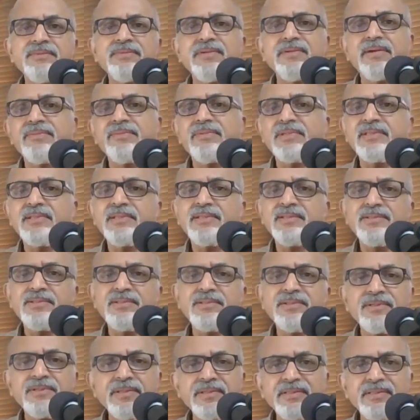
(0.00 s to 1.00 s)
everything
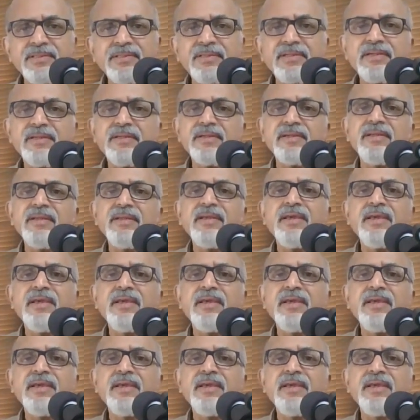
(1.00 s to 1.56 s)
together,